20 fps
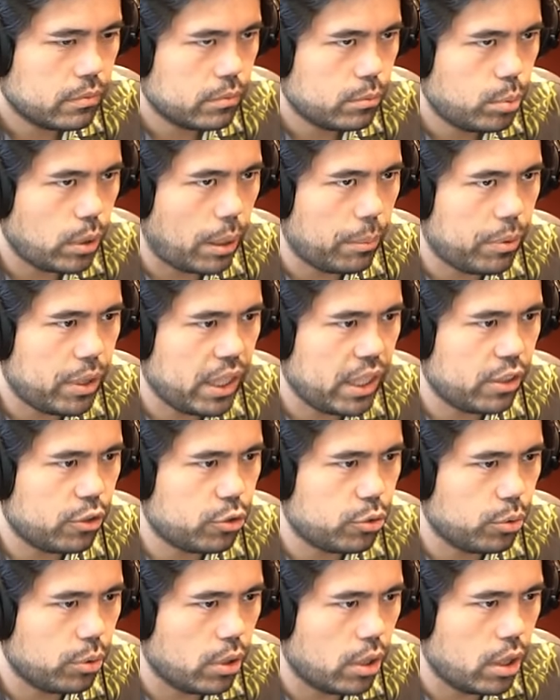but I'm thinking
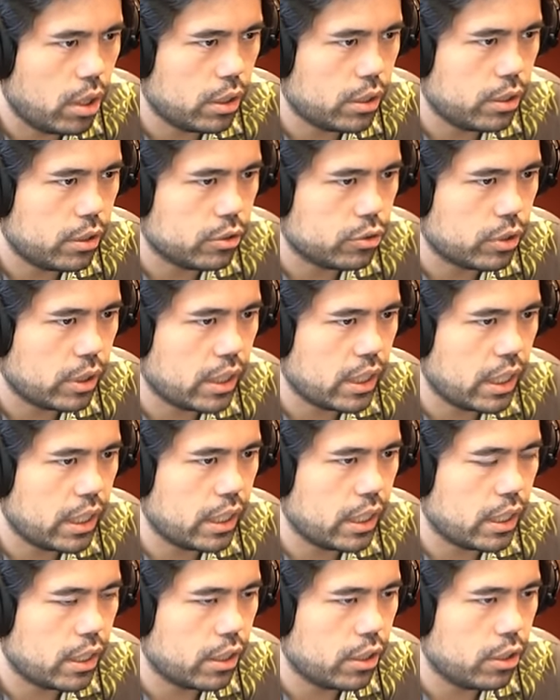too long here so I kind of
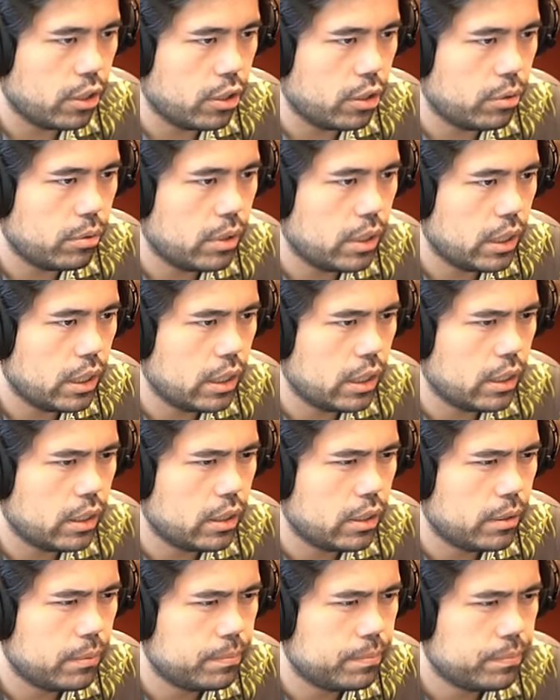got to go
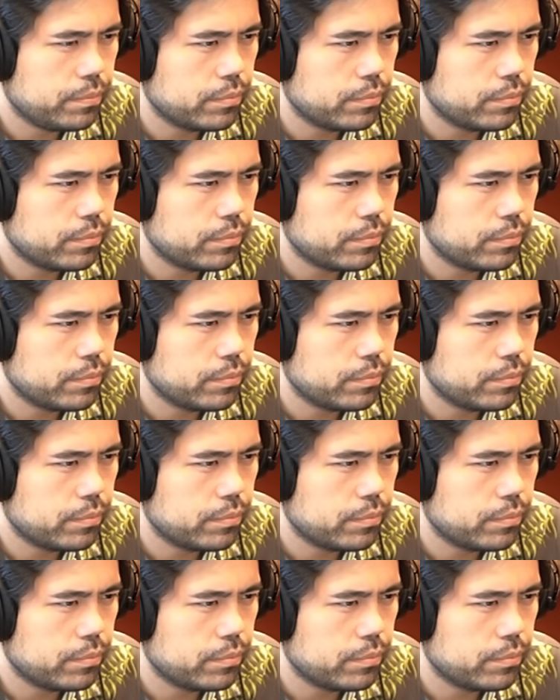um